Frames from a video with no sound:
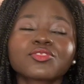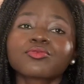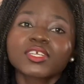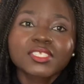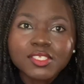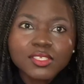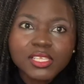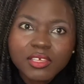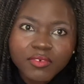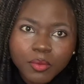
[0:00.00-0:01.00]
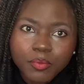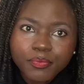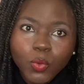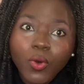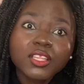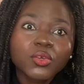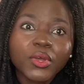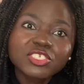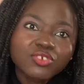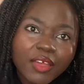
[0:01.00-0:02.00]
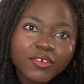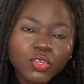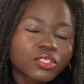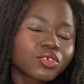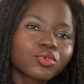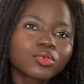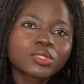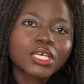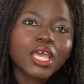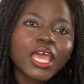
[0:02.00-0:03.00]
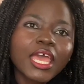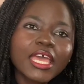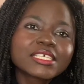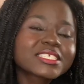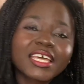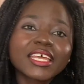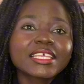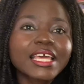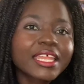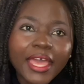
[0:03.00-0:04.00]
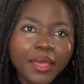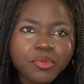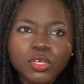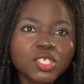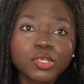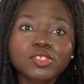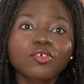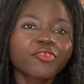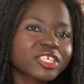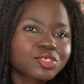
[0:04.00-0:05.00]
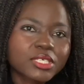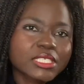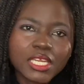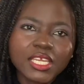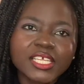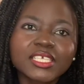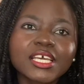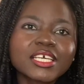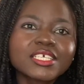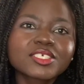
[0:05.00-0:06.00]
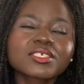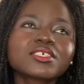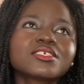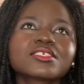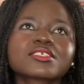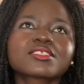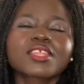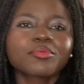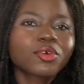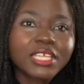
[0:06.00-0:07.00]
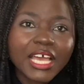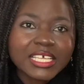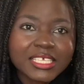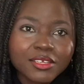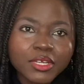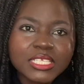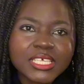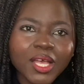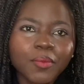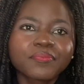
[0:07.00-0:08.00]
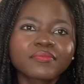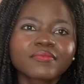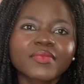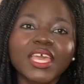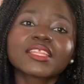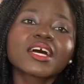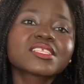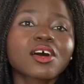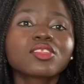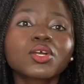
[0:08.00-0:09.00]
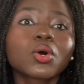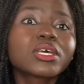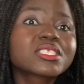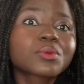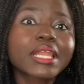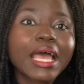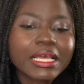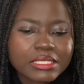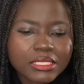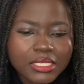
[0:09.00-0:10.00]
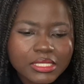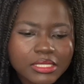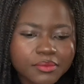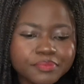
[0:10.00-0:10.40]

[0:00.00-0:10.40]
threatened to leave him while they were driving on the road. And he started yelling at her because he was so frustrated. And then she stepped on the accelerator, and that's how they got into an accident.